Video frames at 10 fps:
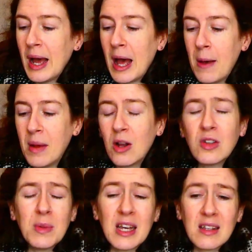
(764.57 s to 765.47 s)
And
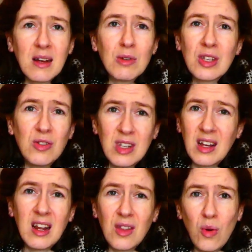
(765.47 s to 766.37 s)
also because I'm just using
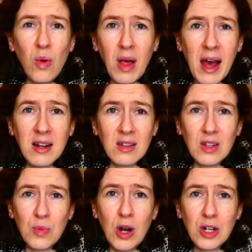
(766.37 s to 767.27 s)
kind of the whole hat as a
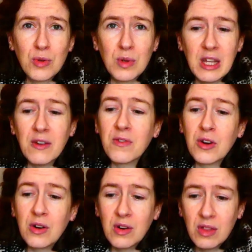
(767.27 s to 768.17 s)
swatch really
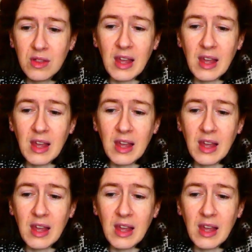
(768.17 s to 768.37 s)
for